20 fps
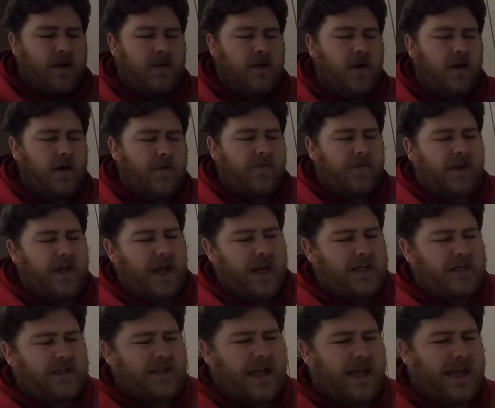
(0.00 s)

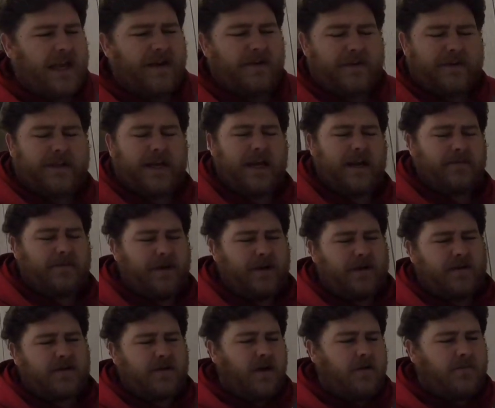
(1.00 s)
notification that irritated me
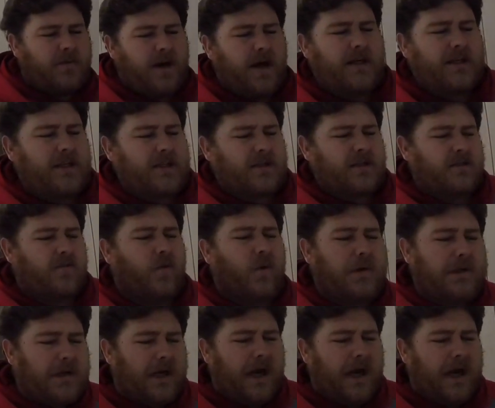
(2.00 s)
so much, one